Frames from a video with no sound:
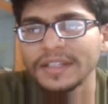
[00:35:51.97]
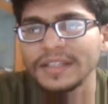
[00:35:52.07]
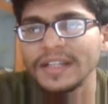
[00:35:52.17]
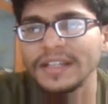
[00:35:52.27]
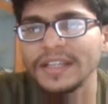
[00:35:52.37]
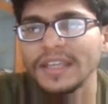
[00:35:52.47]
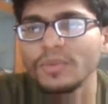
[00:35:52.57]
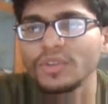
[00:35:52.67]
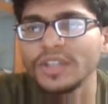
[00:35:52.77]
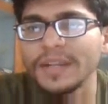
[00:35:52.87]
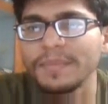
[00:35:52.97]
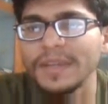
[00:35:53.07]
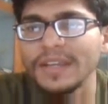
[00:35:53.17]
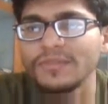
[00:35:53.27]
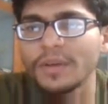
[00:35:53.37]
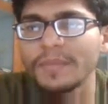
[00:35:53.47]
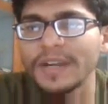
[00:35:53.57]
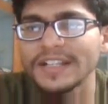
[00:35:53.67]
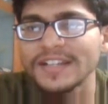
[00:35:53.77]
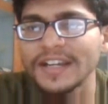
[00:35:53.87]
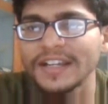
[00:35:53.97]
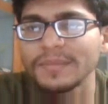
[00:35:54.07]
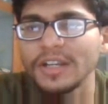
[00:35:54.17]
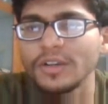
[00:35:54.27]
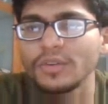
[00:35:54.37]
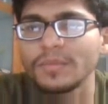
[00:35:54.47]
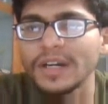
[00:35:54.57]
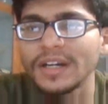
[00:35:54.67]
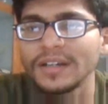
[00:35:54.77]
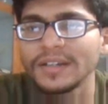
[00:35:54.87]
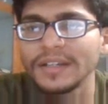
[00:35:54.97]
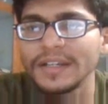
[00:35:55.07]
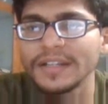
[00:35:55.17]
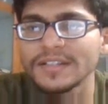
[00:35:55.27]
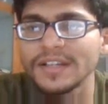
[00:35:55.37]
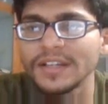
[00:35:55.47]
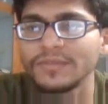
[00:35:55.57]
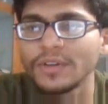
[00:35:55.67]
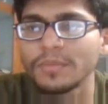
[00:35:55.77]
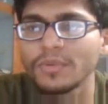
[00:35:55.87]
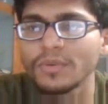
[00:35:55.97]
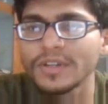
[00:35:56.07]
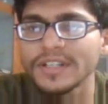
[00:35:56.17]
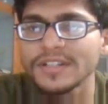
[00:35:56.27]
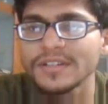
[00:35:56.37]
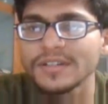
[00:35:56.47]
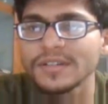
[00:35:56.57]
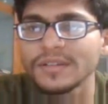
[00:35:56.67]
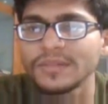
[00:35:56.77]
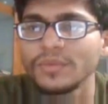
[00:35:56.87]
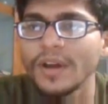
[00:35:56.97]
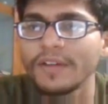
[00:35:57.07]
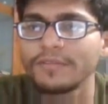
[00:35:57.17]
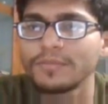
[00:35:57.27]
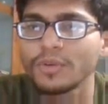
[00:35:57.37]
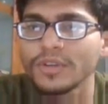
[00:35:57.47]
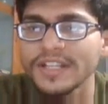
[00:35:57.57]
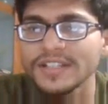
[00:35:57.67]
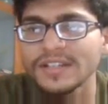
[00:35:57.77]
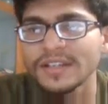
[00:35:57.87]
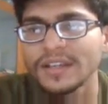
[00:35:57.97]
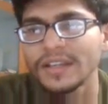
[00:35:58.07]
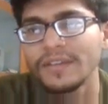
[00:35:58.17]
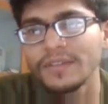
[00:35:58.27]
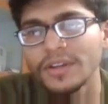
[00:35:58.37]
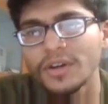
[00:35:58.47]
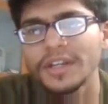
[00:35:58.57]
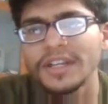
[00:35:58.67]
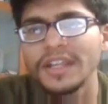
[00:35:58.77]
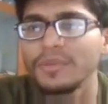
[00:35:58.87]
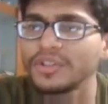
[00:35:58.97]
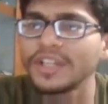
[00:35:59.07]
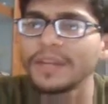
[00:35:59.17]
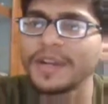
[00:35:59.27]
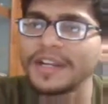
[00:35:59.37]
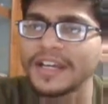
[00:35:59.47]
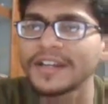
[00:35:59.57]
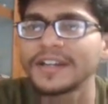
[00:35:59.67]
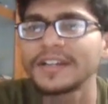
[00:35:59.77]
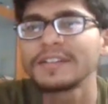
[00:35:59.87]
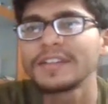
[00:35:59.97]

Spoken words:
Then the chemotherapy for metastatic melanoma, it is done for progressed who have progressed even on immunotherapy and targeted